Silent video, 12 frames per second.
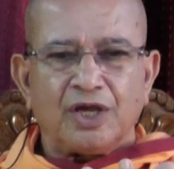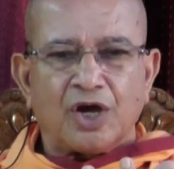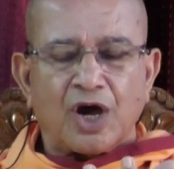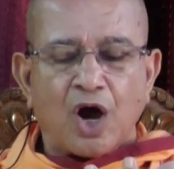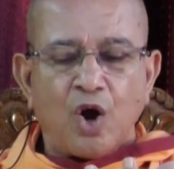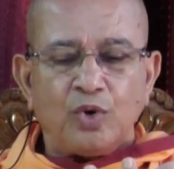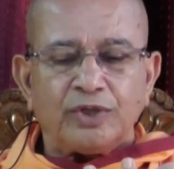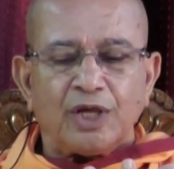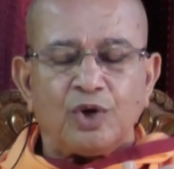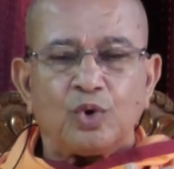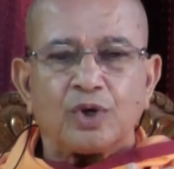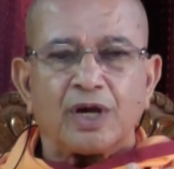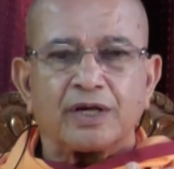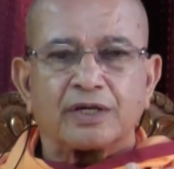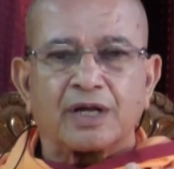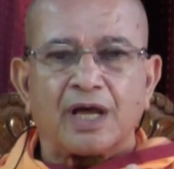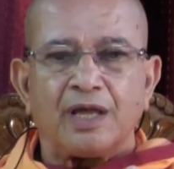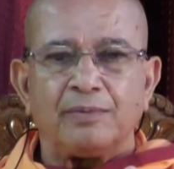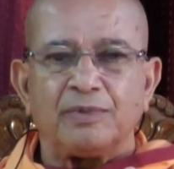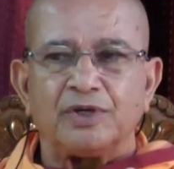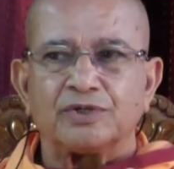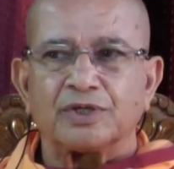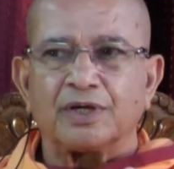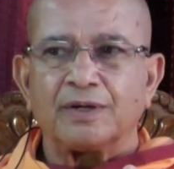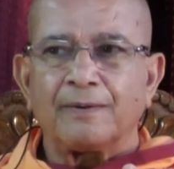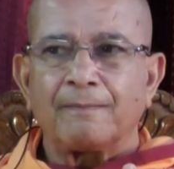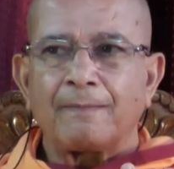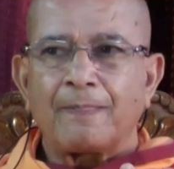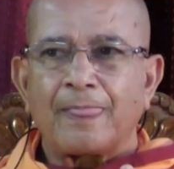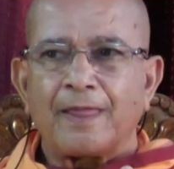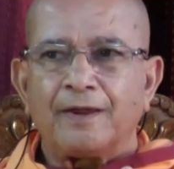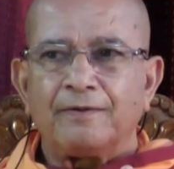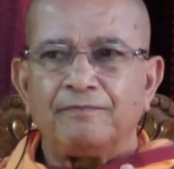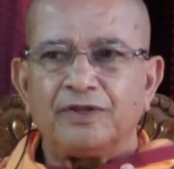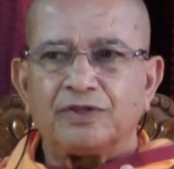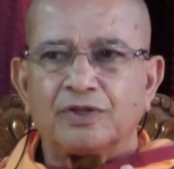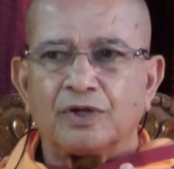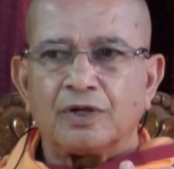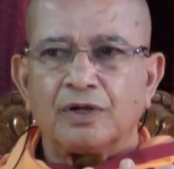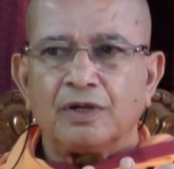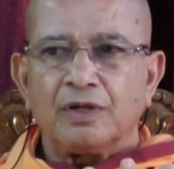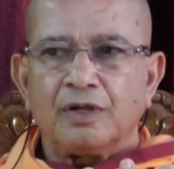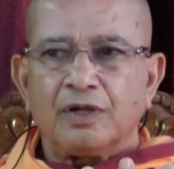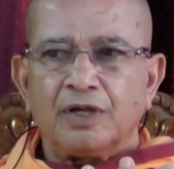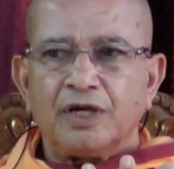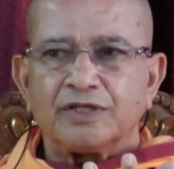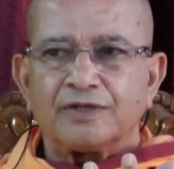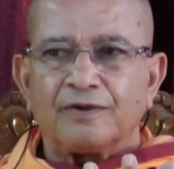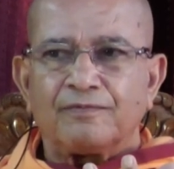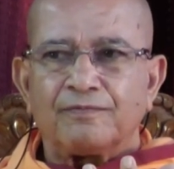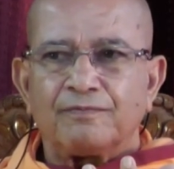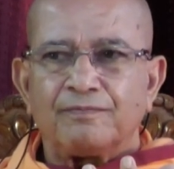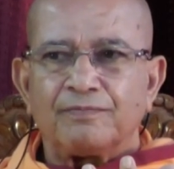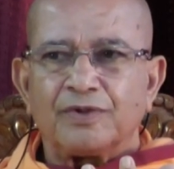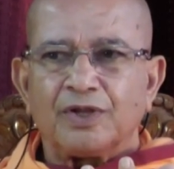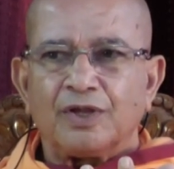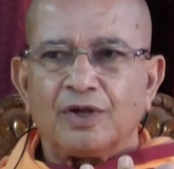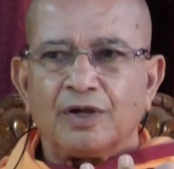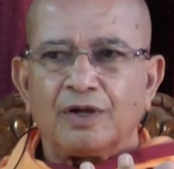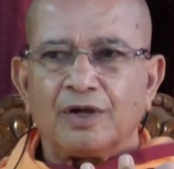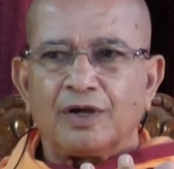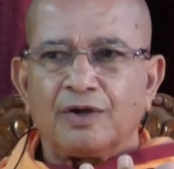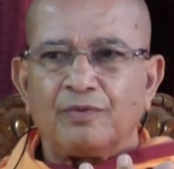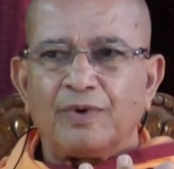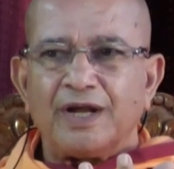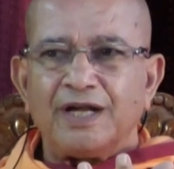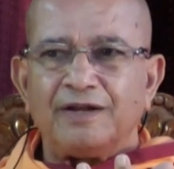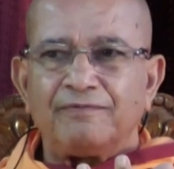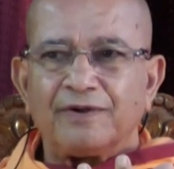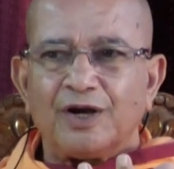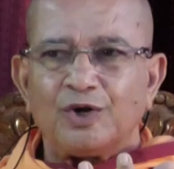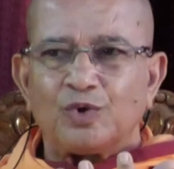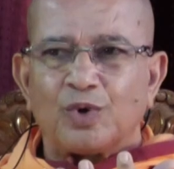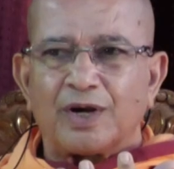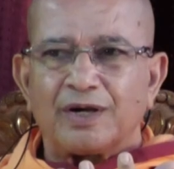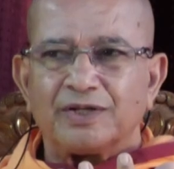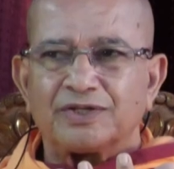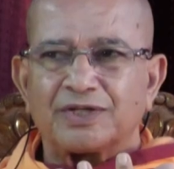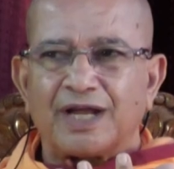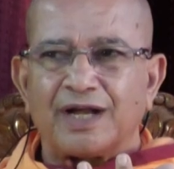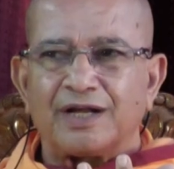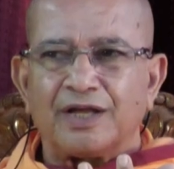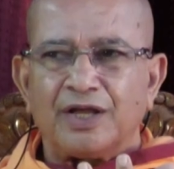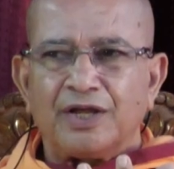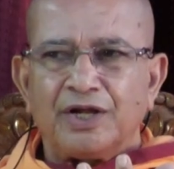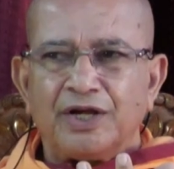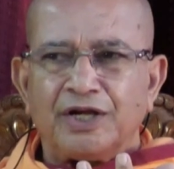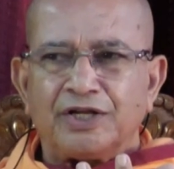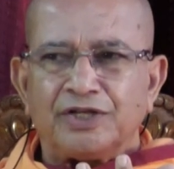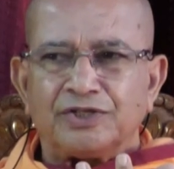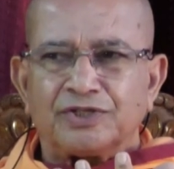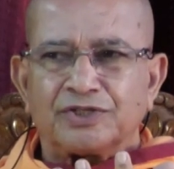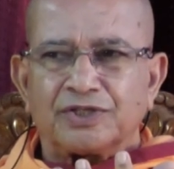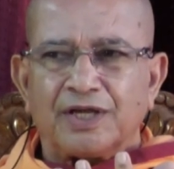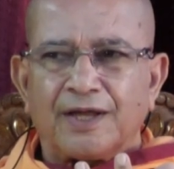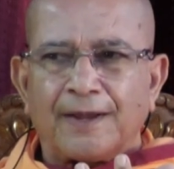how they look at time is it is very difficult to understand. It is